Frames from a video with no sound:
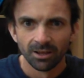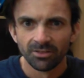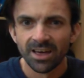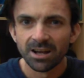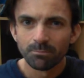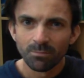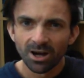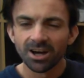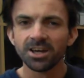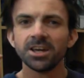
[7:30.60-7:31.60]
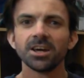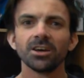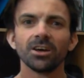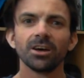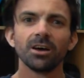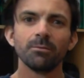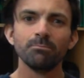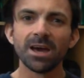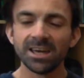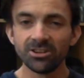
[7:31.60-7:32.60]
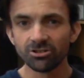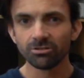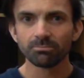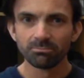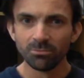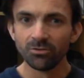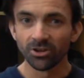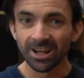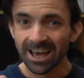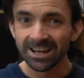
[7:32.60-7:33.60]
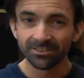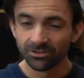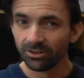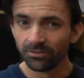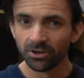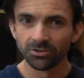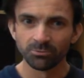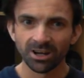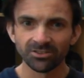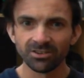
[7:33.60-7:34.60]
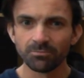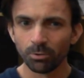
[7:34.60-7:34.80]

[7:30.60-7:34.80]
Then my mage moves on ahead to the first objective,